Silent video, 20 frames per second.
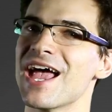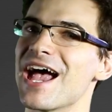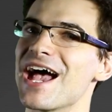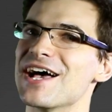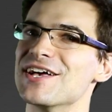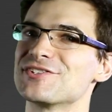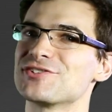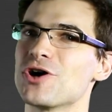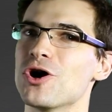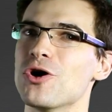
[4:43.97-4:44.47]

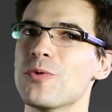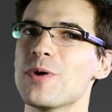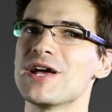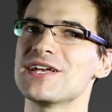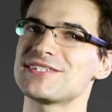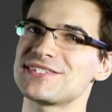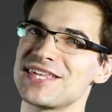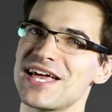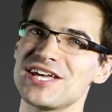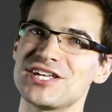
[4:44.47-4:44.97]
As
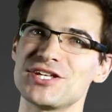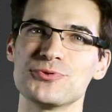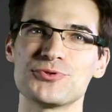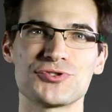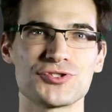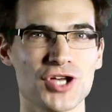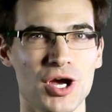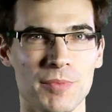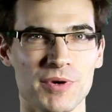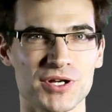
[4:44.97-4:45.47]
always, thank you
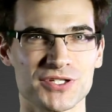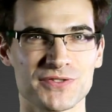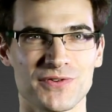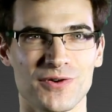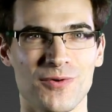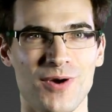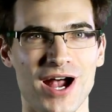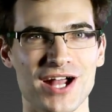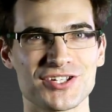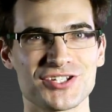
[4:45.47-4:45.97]
so much for
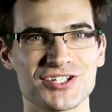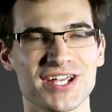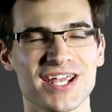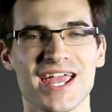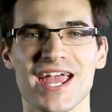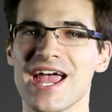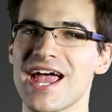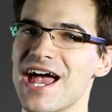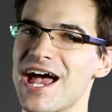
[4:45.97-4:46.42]
watching.